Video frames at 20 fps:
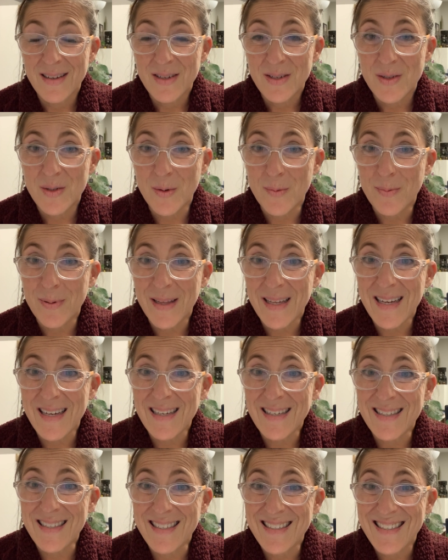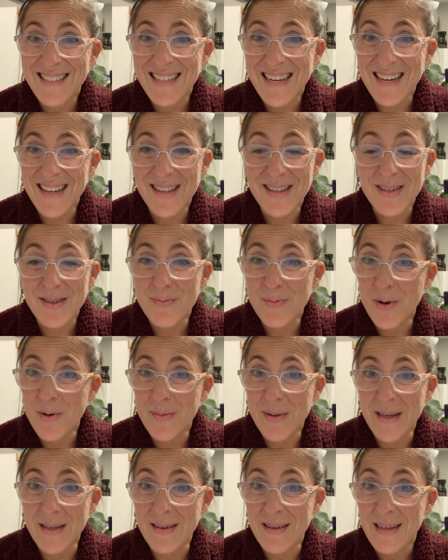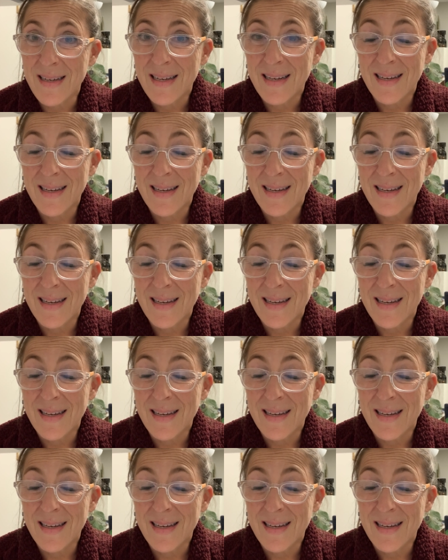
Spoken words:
So please take this moment